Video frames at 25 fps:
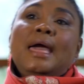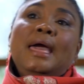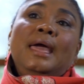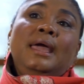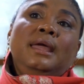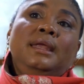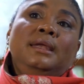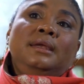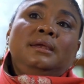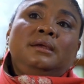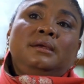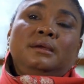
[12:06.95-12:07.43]

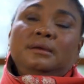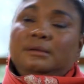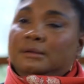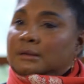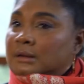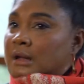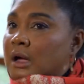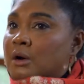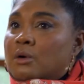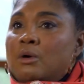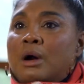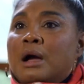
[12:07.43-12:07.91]
and
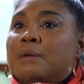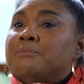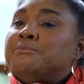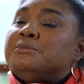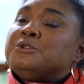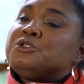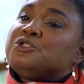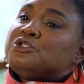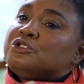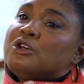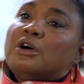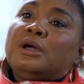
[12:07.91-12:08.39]
no, I'm
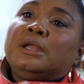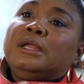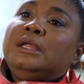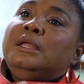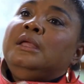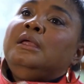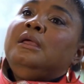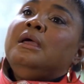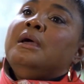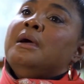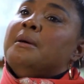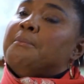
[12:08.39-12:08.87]

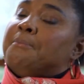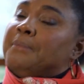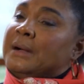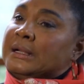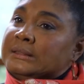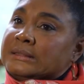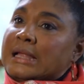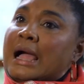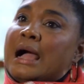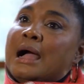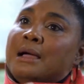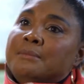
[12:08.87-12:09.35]
sorry,
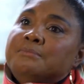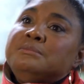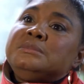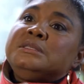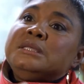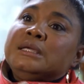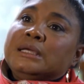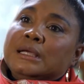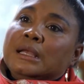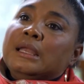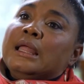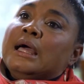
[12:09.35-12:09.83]
but I'm
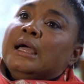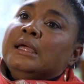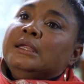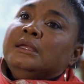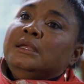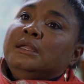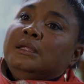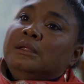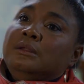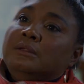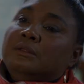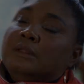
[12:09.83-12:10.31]

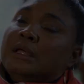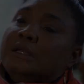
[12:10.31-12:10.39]
declining.